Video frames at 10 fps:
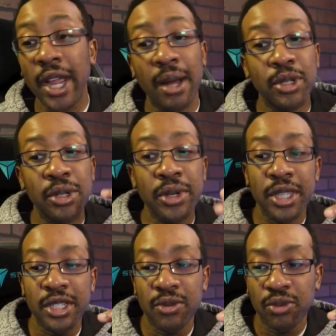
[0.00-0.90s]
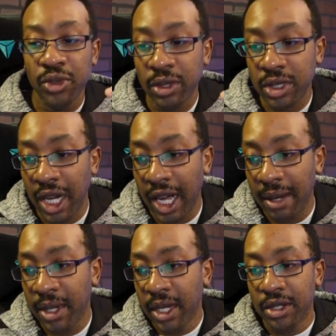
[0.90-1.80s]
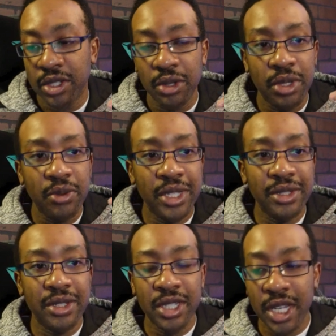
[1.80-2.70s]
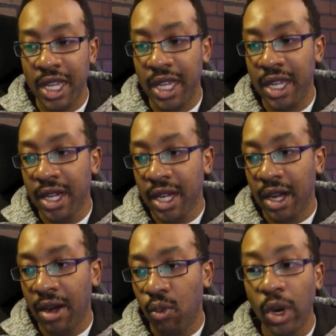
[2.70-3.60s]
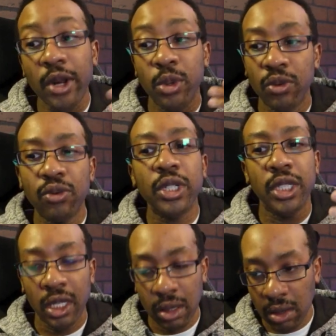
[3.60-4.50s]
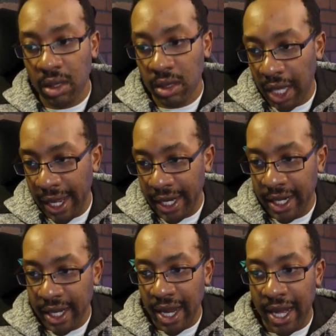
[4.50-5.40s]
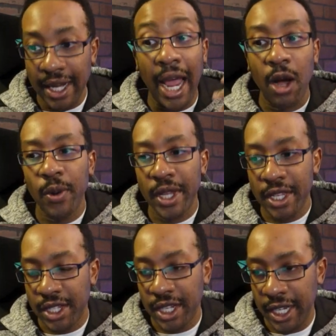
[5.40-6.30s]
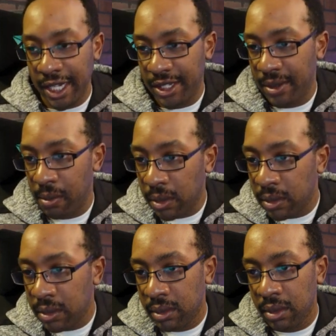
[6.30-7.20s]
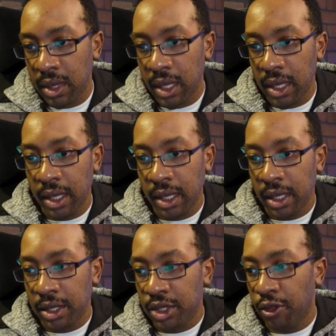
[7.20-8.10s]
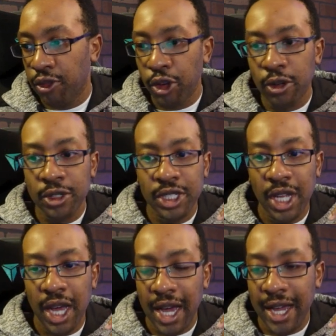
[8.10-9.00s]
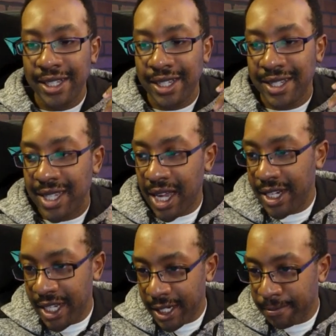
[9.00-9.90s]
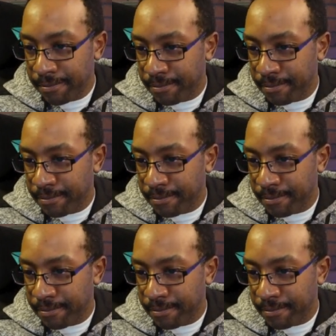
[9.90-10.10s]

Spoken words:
I'm doing this in real time so you can see what it would really look like and how easy it is. So first, I just signed in.